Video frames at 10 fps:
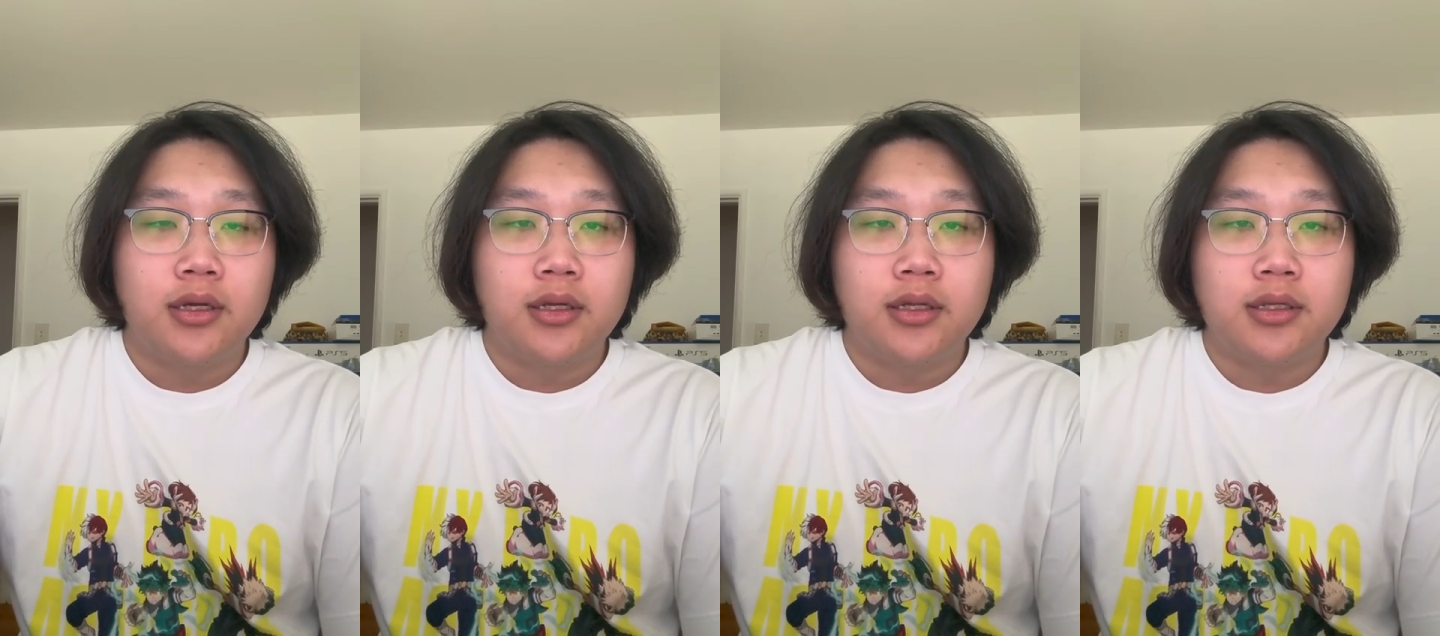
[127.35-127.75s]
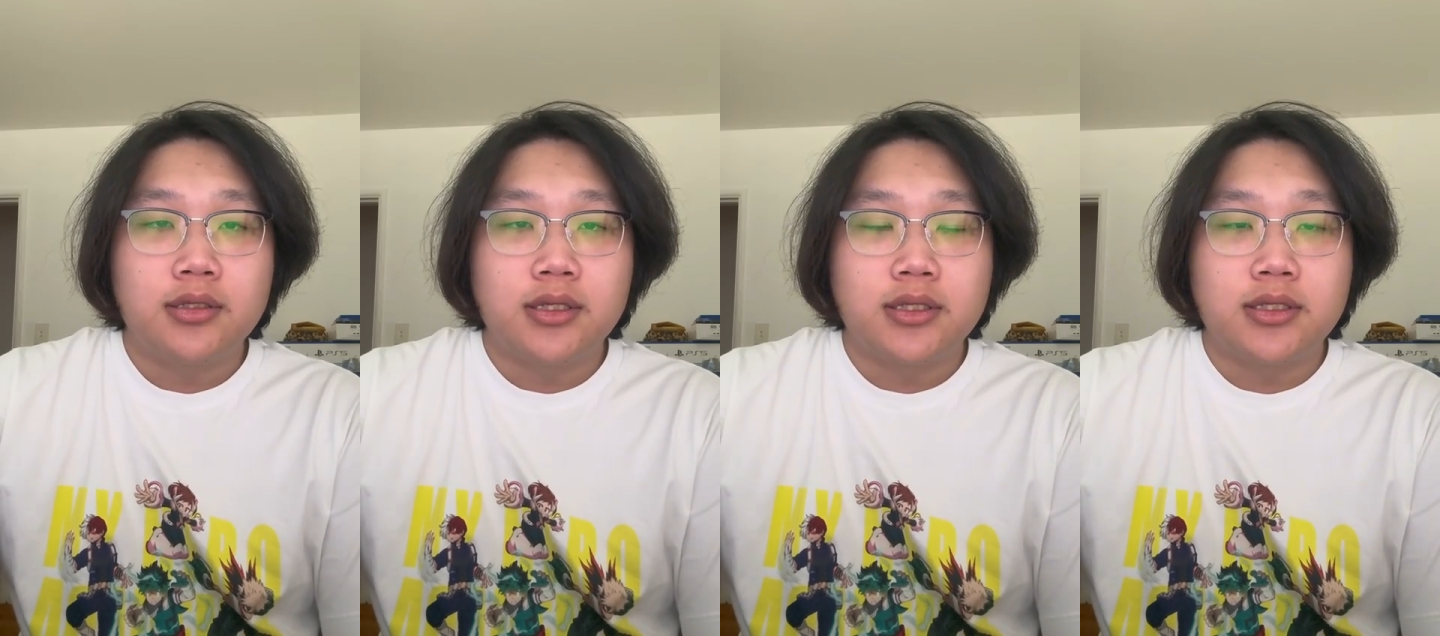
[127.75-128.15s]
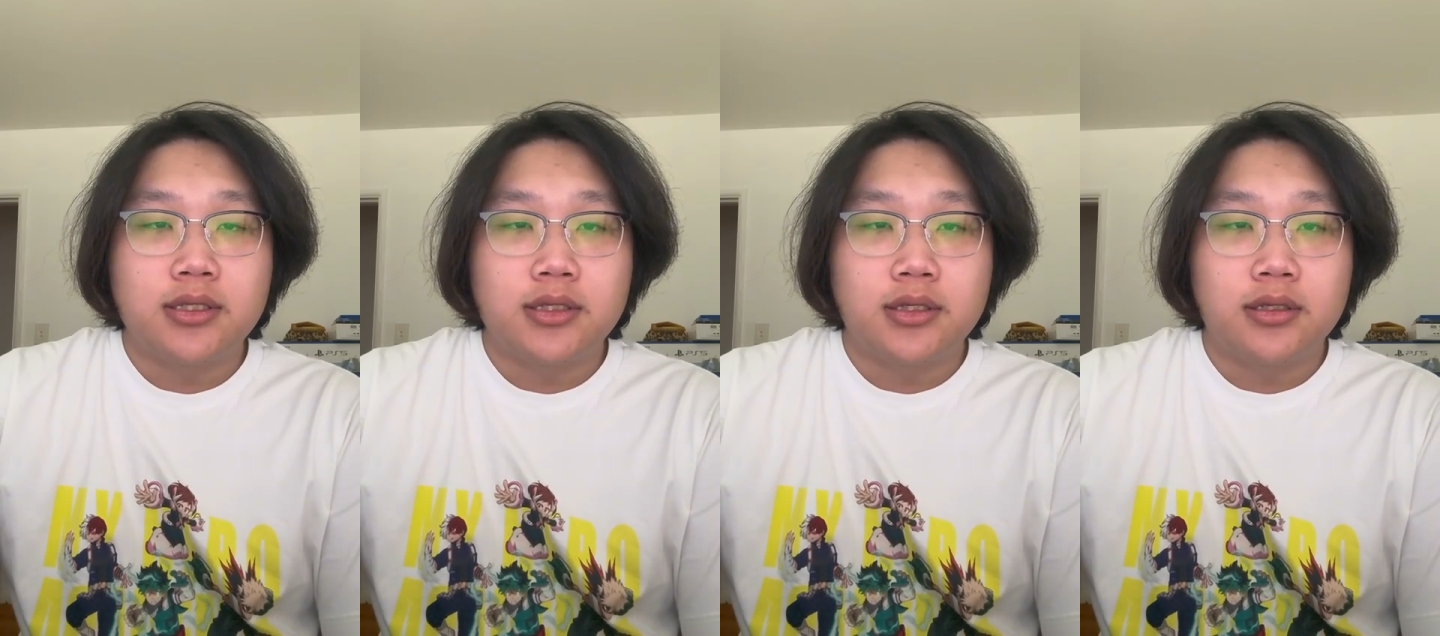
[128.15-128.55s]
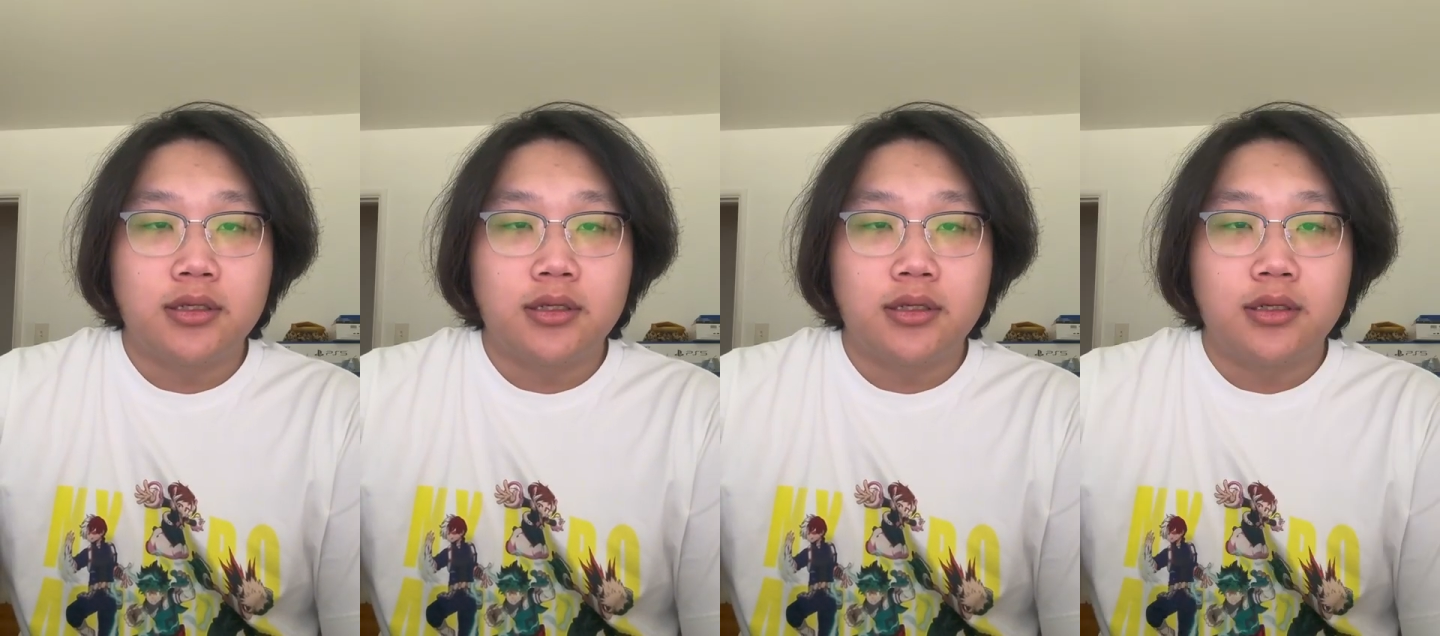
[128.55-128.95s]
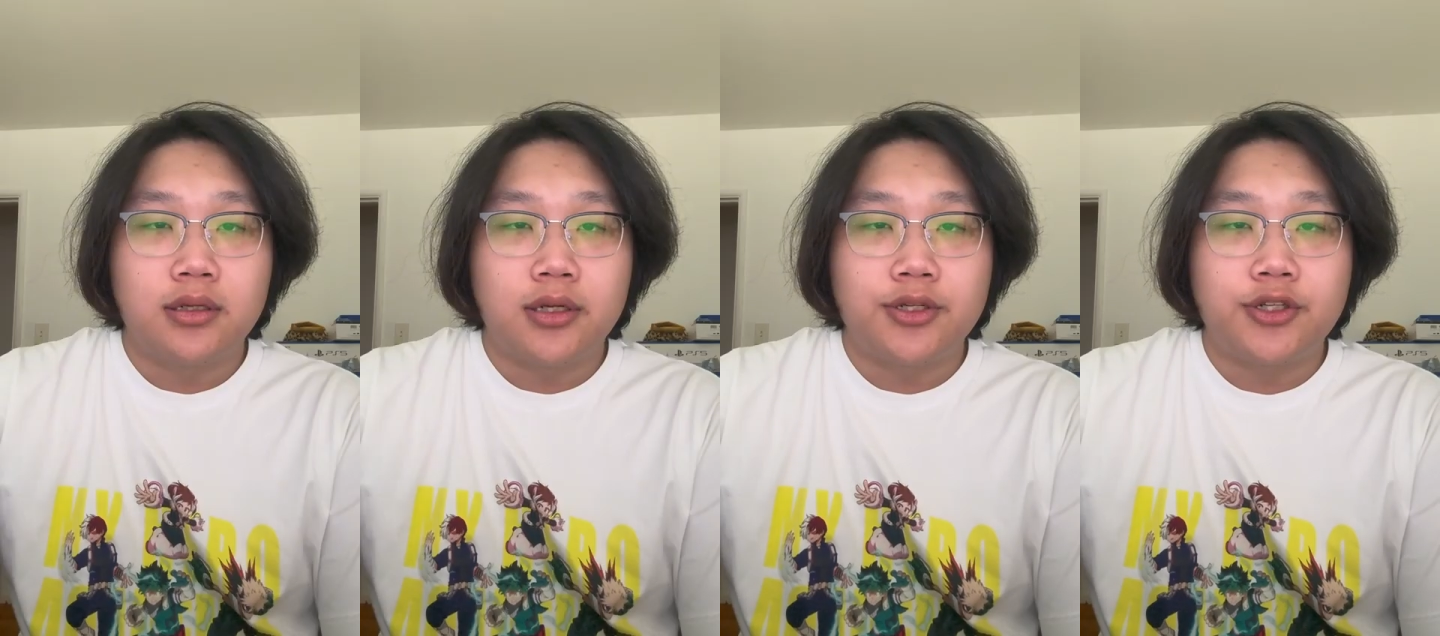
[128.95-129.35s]
In this
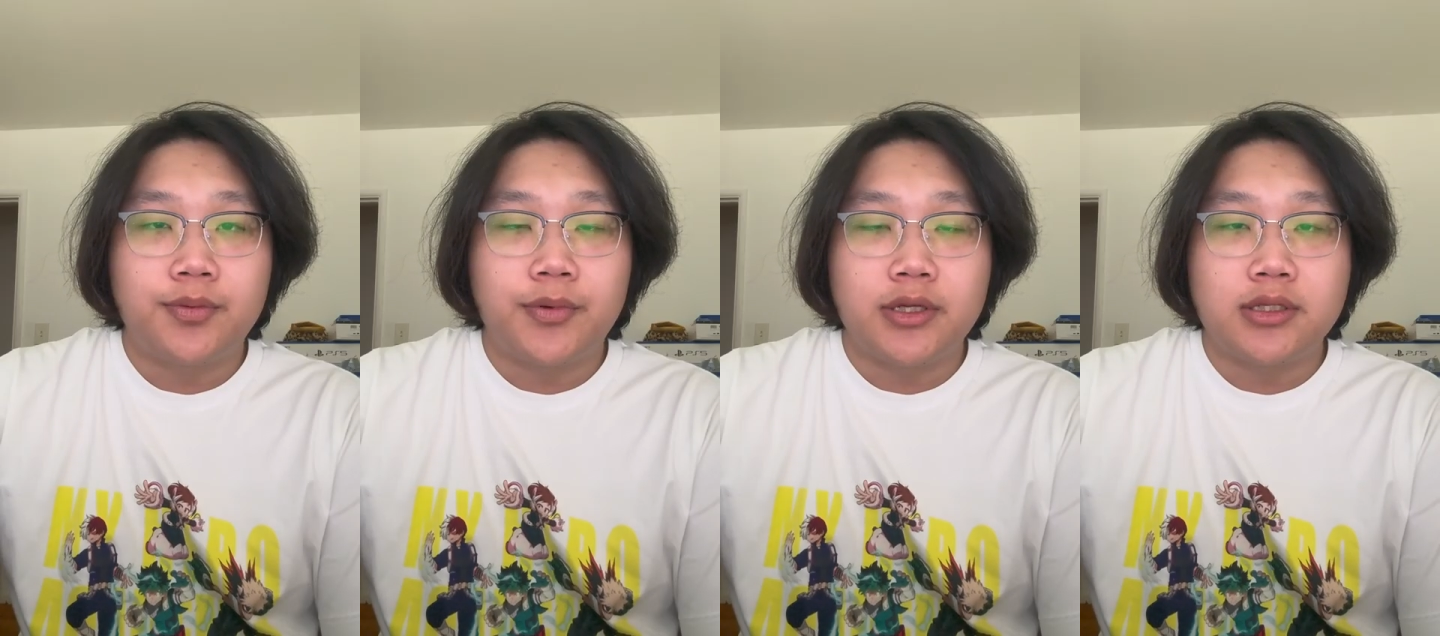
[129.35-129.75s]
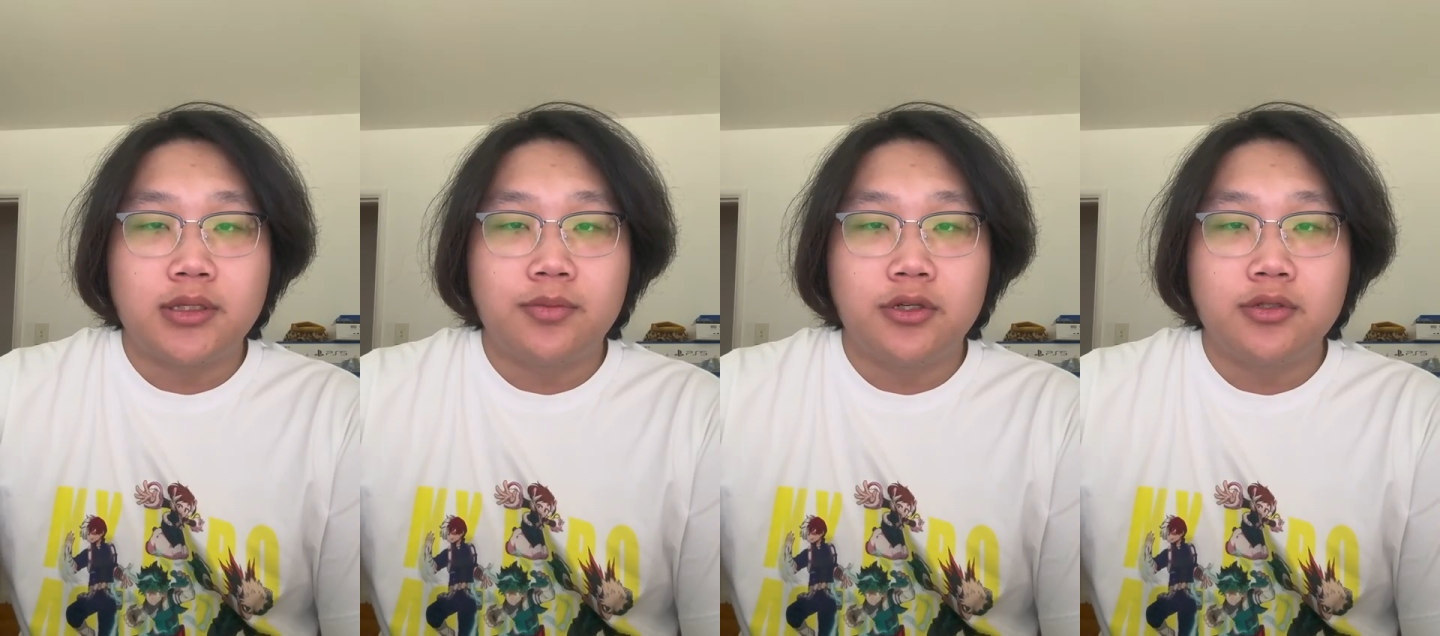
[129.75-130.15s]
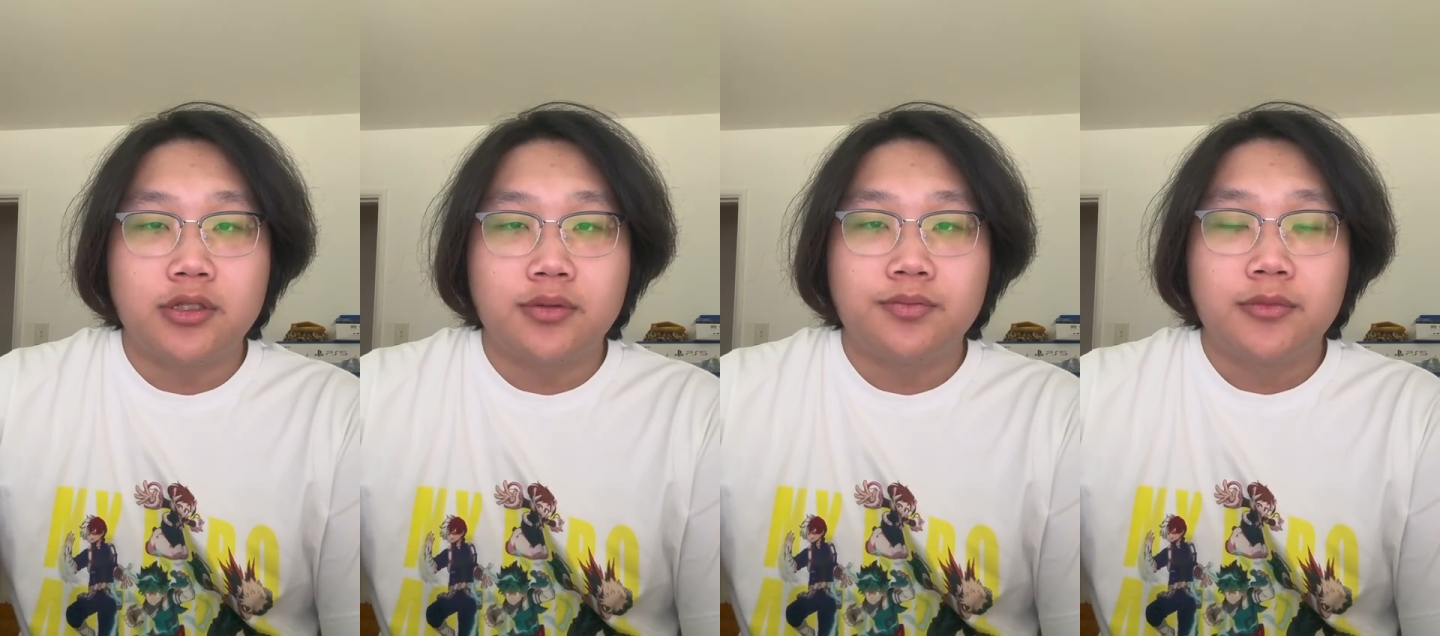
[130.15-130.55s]
lecture-based model,